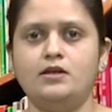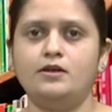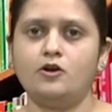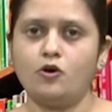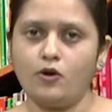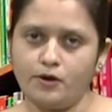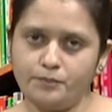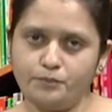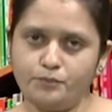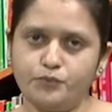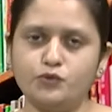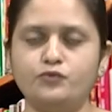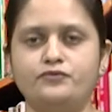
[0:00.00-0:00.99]
or
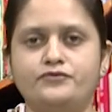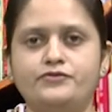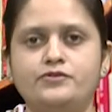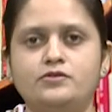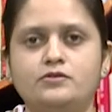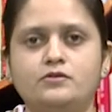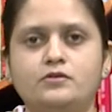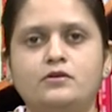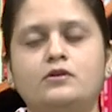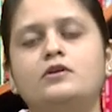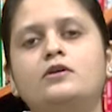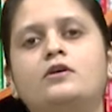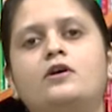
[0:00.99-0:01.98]
proofs
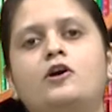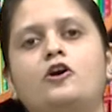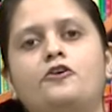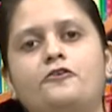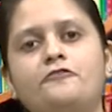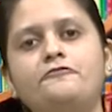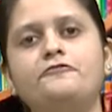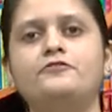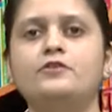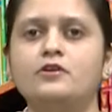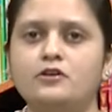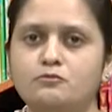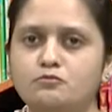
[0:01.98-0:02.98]
of
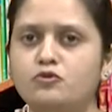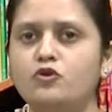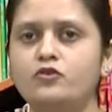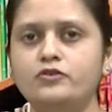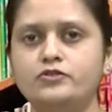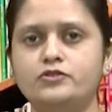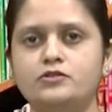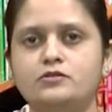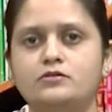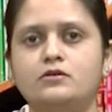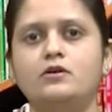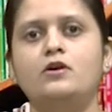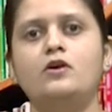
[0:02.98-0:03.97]
books,
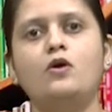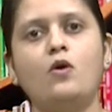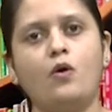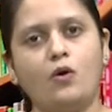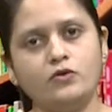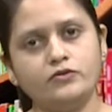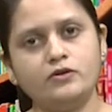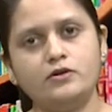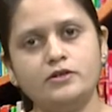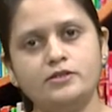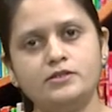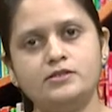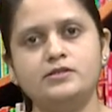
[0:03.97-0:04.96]

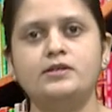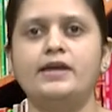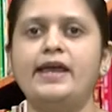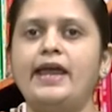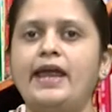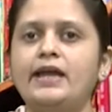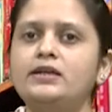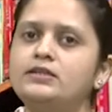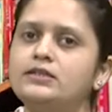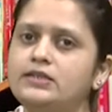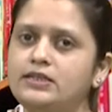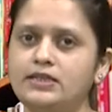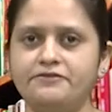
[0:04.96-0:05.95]
authors and
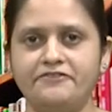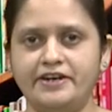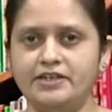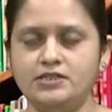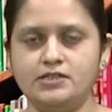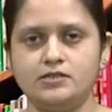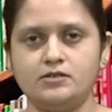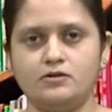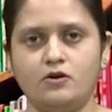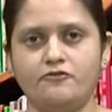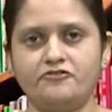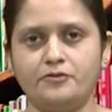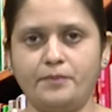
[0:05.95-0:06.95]
events
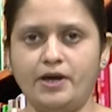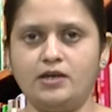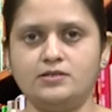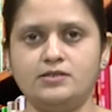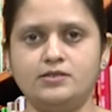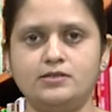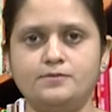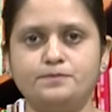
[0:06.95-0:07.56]
of the past.